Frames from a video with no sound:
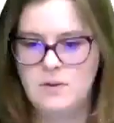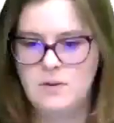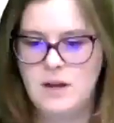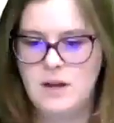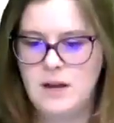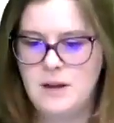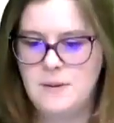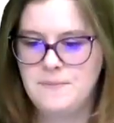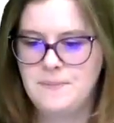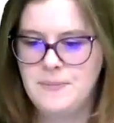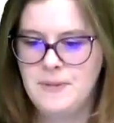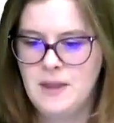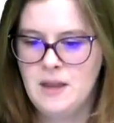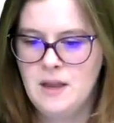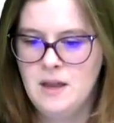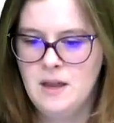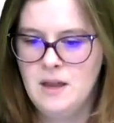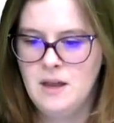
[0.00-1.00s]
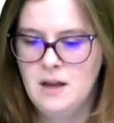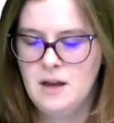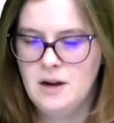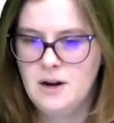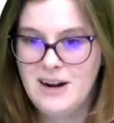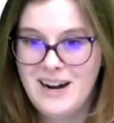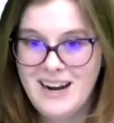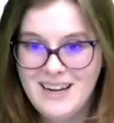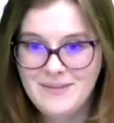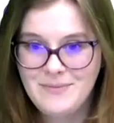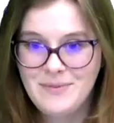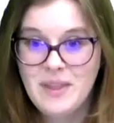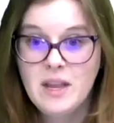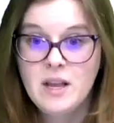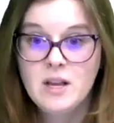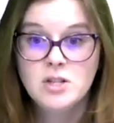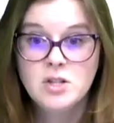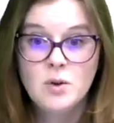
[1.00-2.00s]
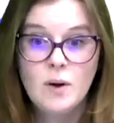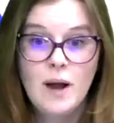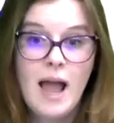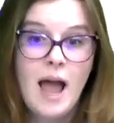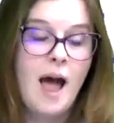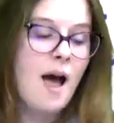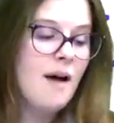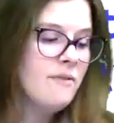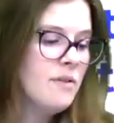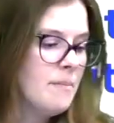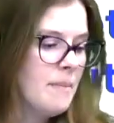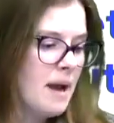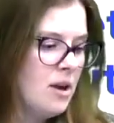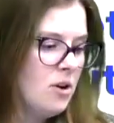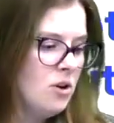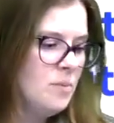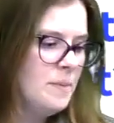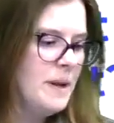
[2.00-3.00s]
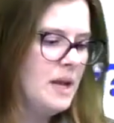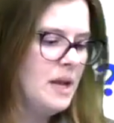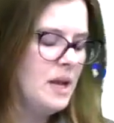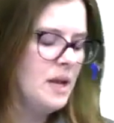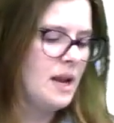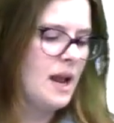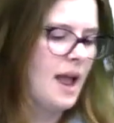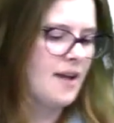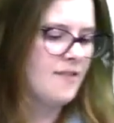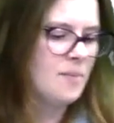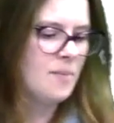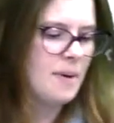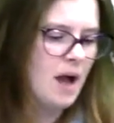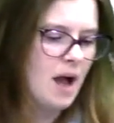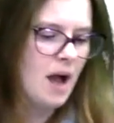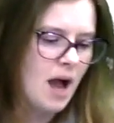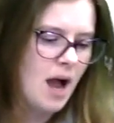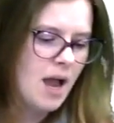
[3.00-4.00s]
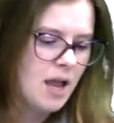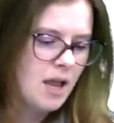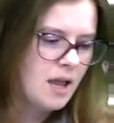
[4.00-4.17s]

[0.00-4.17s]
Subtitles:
Okay. All right. So I have a Microbit and I have a Pi